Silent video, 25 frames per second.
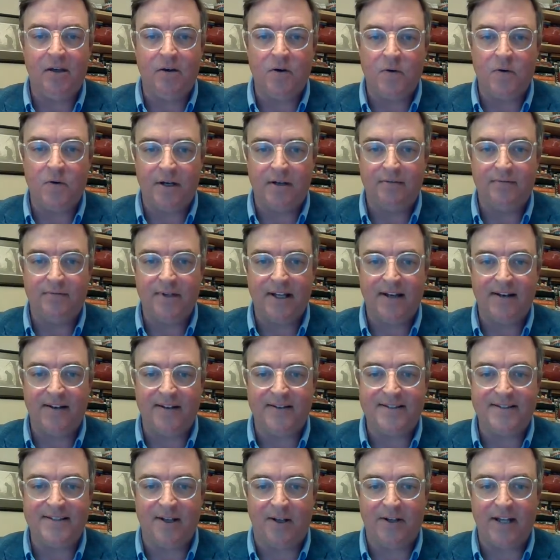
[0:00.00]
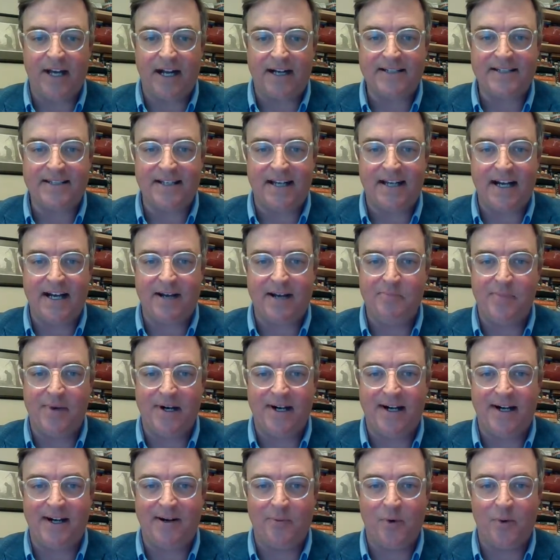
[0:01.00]
you. And until next time,
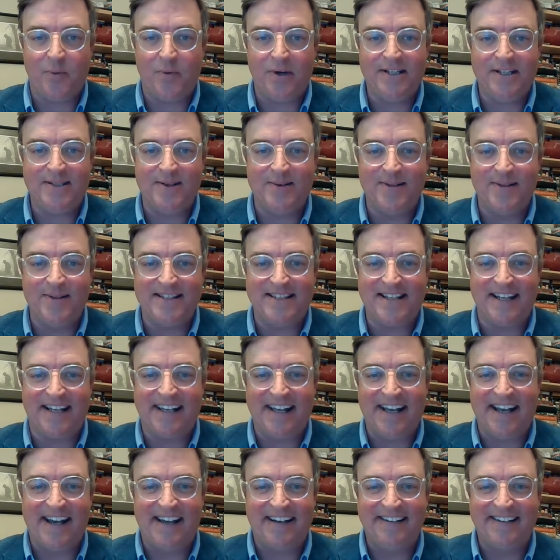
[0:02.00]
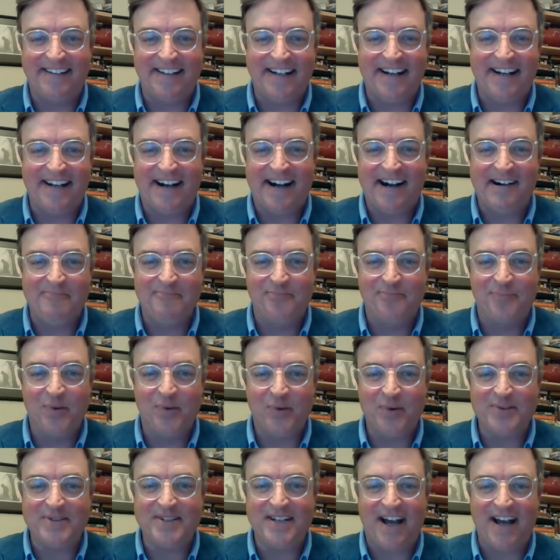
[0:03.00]
when we do this again,
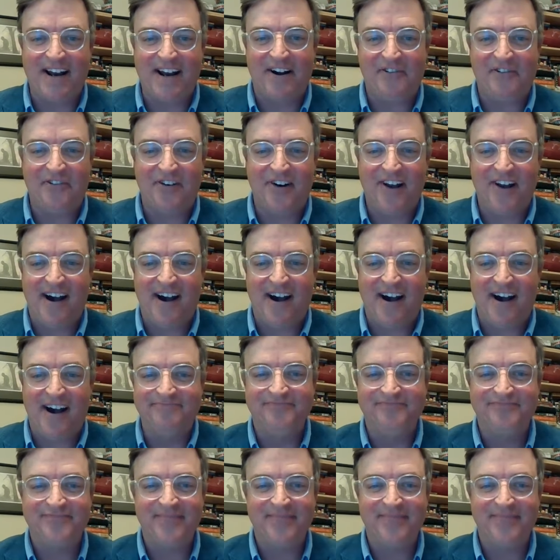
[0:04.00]
we'll sign off for now.